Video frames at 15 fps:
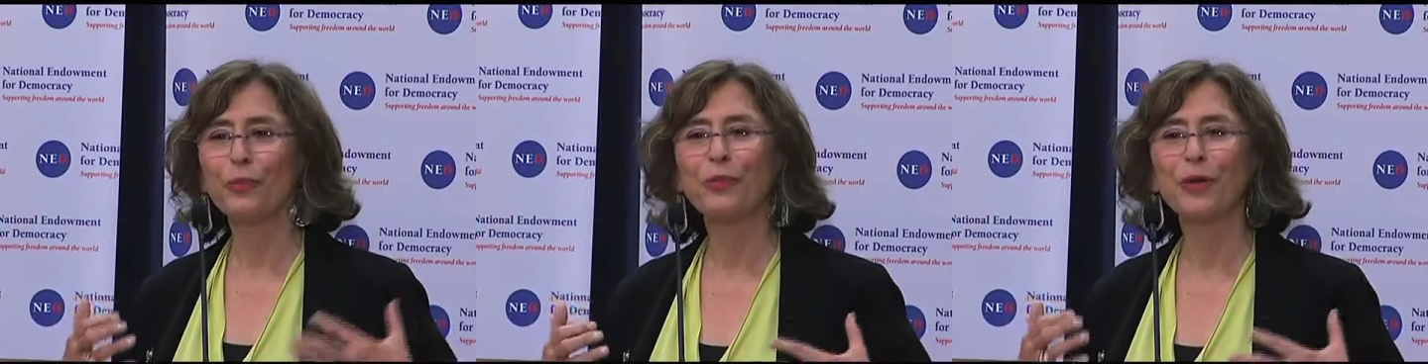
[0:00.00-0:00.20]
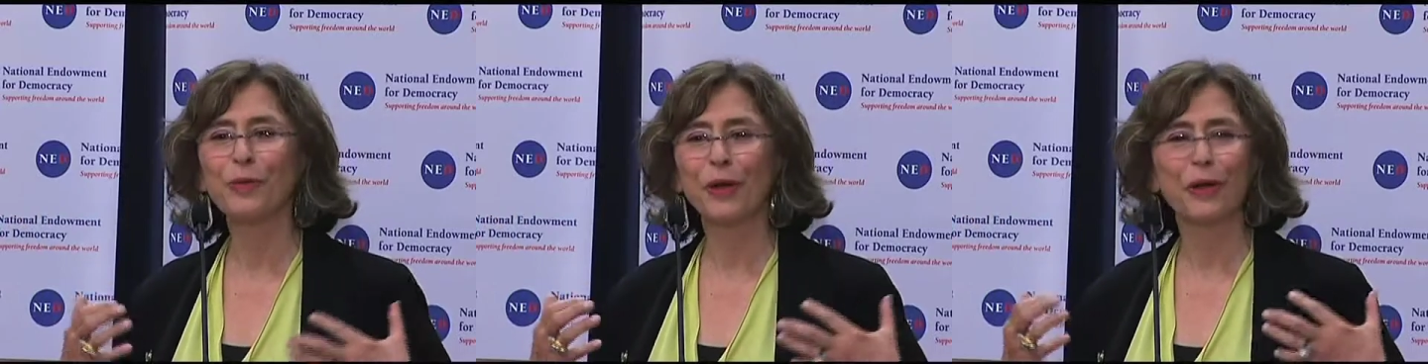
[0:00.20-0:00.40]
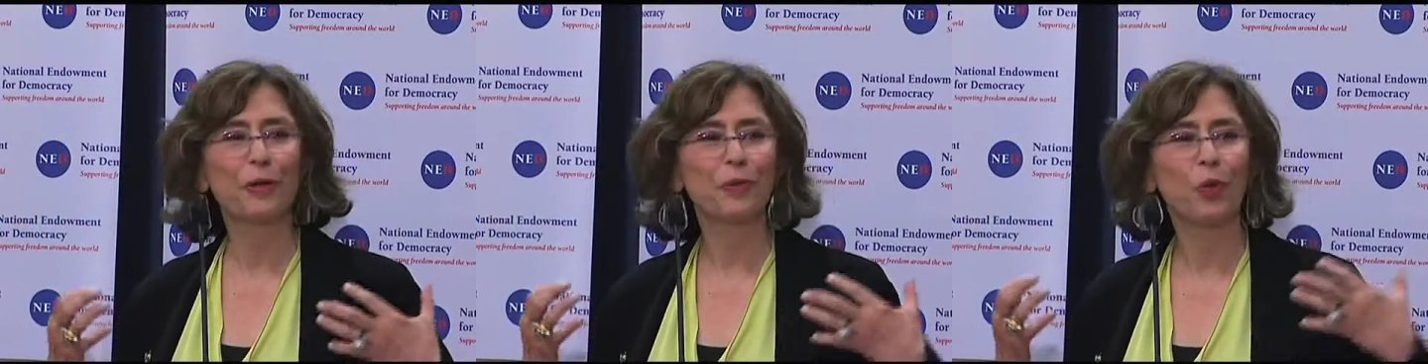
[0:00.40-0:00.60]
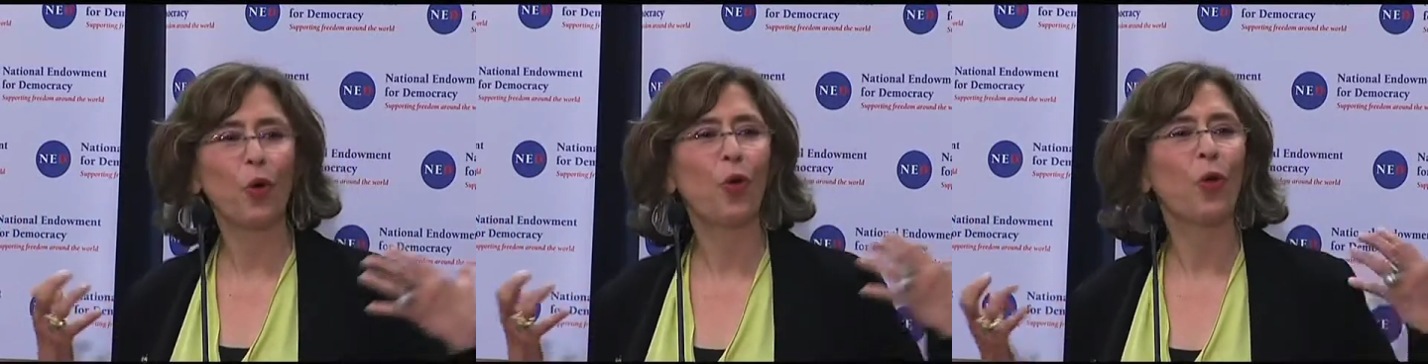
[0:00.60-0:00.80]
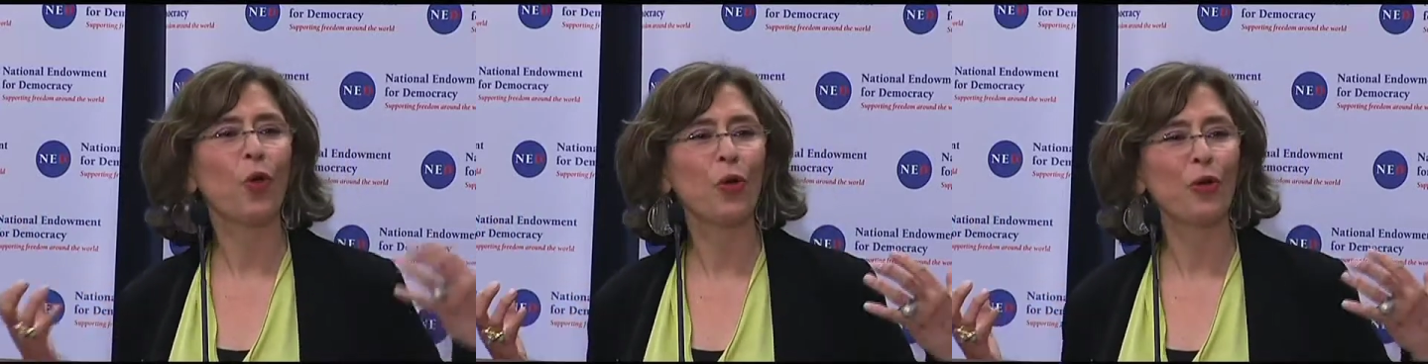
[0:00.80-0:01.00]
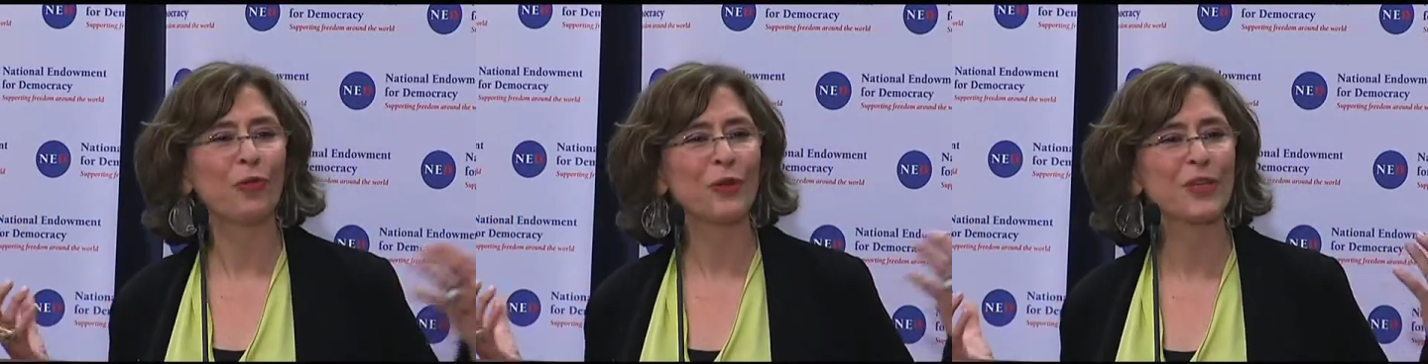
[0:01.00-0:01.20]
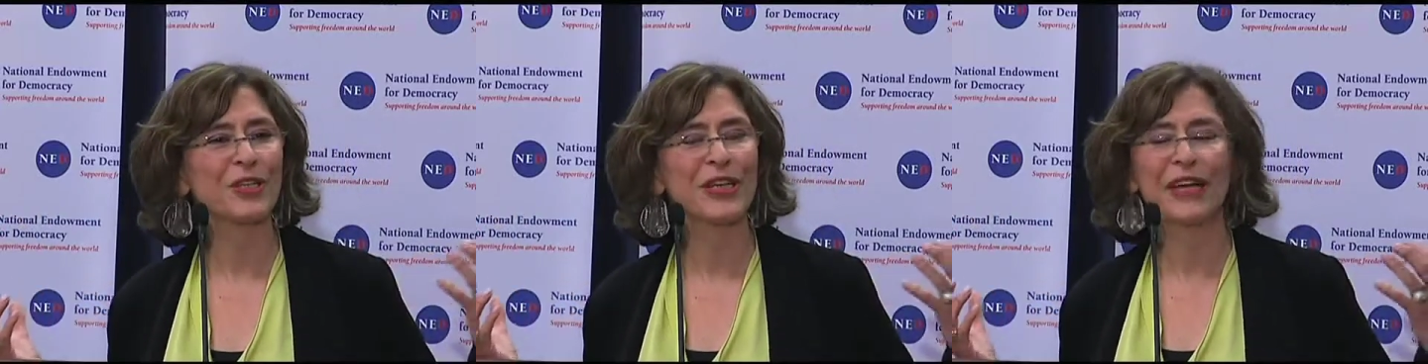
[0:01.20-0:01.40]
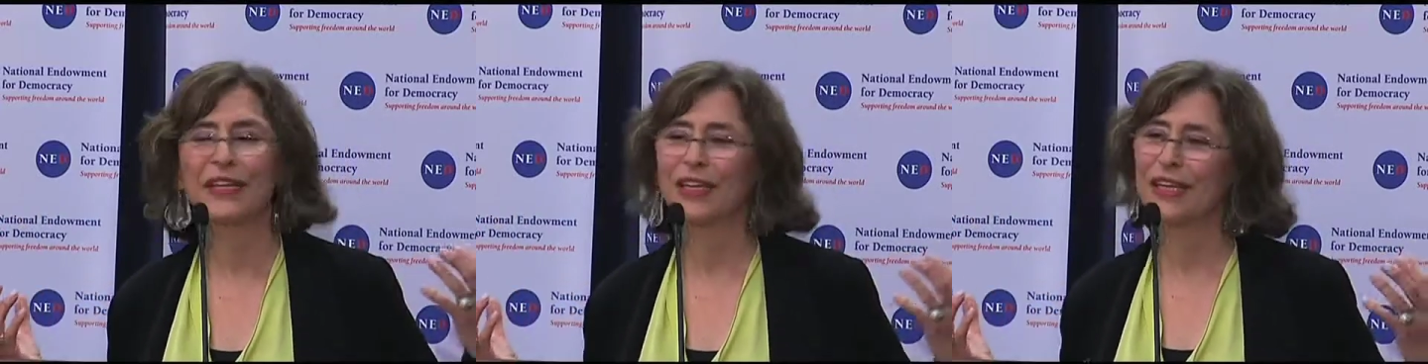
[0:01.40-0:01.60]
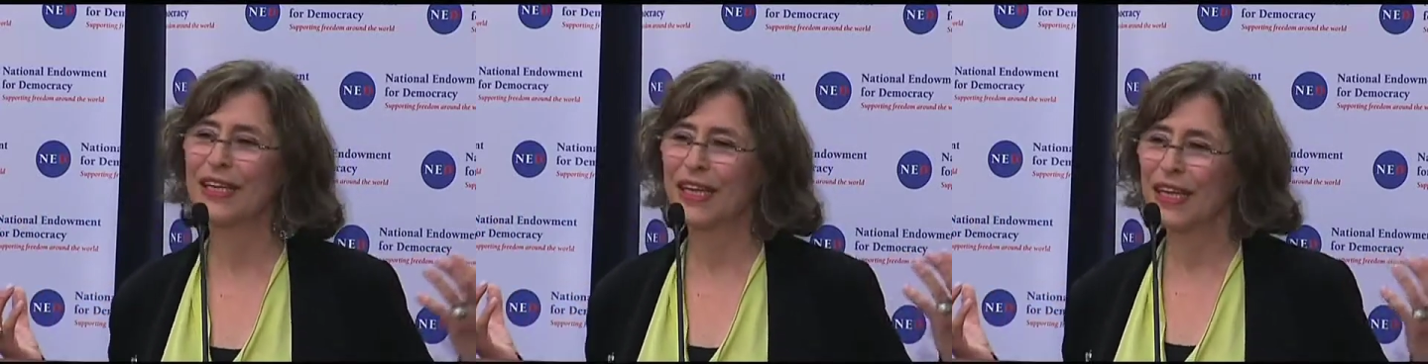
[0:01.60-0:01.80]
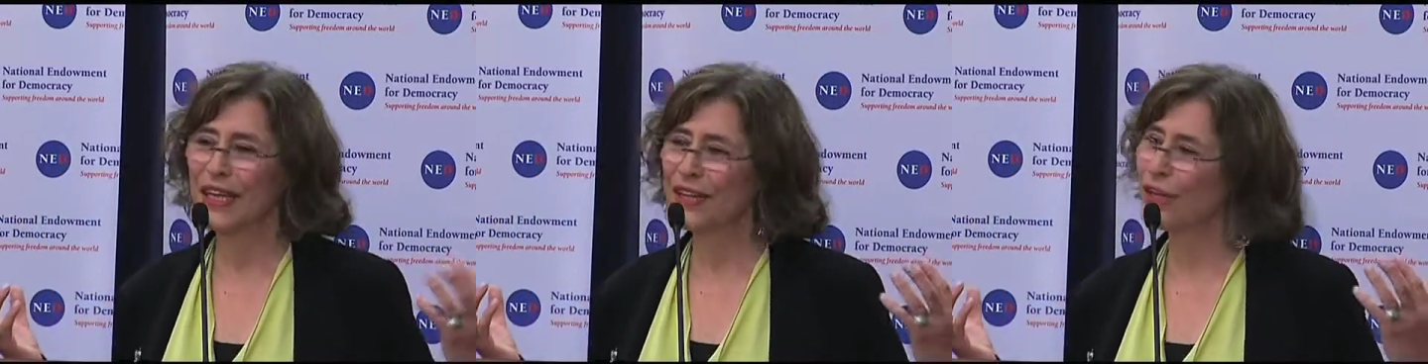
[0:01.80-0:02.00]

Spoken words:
people, all of a sudden,